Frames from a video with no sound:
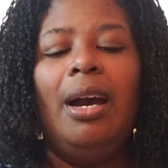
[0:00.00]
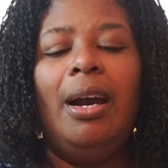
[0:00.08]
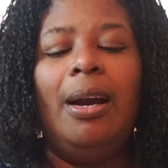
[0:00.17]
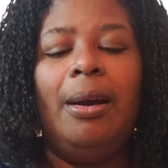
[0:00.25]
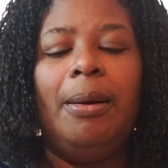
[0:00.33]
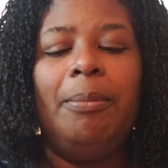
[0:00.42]

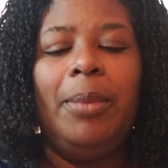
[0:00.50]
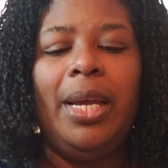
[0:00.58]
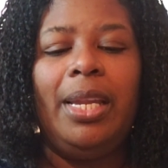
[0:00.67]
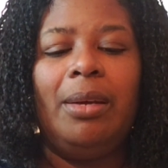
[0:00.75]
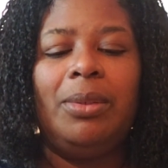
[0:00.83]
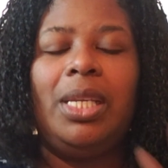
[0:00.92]
And
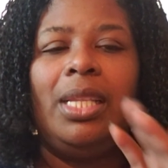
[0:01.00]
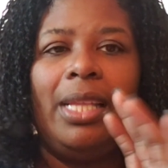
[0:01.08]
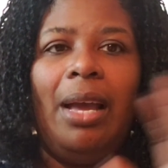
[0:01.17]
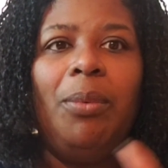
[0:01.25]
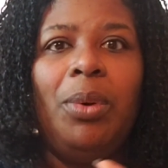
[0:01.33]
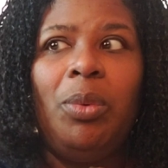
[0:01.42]
I was like,
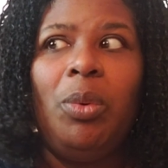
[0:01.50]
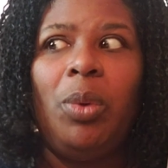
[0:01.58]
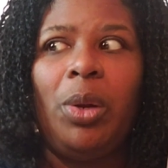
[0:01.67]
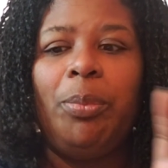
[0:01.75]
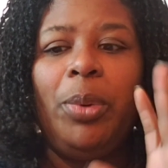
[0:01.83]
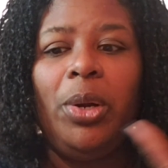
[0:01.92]
that one will
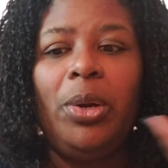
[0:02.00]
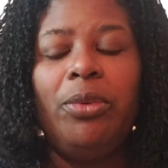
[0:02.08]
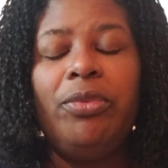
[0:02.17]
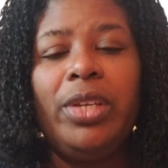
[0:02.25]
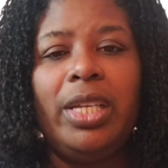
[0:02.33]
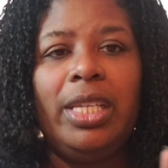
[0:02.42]
work
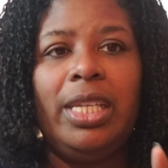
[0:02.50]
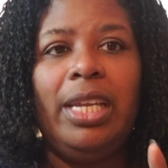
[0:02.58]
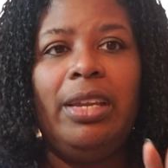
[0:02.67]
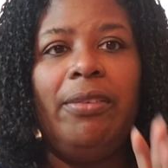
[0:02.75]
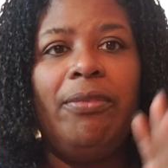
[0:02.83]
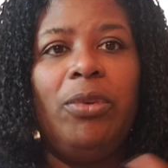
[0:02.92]

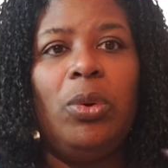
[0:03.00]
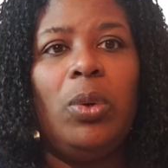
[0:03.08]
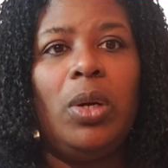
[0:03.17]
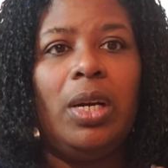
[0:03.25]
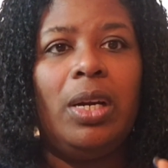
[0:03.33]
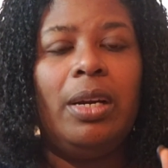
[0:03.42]
perfectly
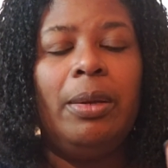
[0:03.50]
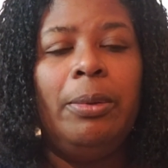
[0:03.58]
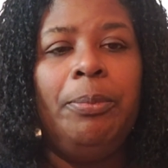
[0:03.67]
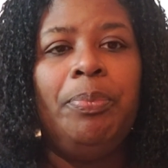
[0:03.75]
for